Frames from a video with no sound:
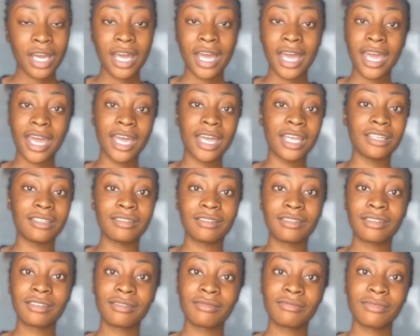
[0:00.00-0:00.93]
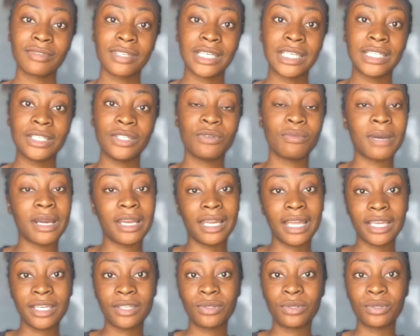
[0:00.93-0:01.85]
and you might
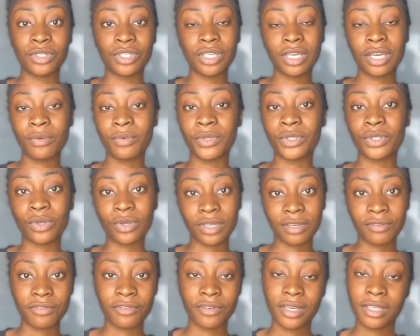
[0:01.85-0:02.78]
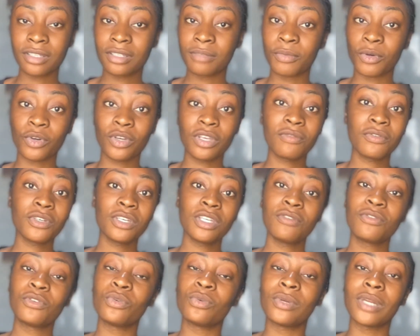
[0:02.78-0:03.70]
like to share with other friends. But even
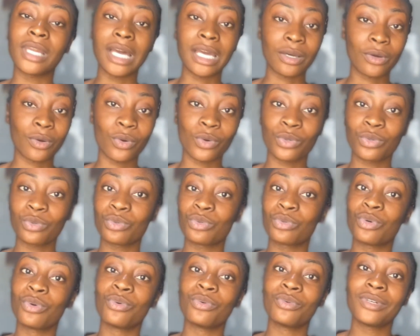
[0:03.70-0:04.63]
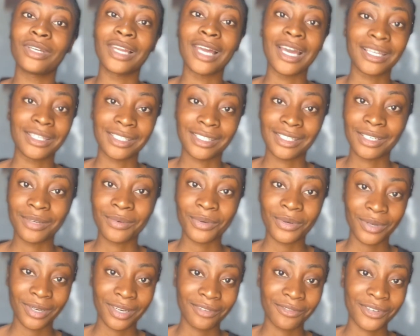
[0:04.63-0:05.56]
if you like or you don't like to share with
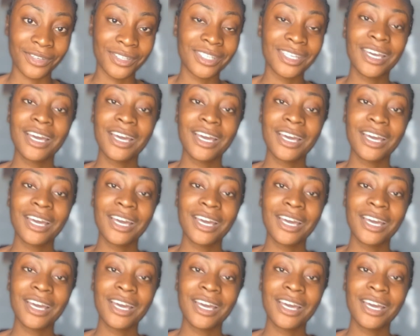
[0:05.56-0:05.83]
other friends,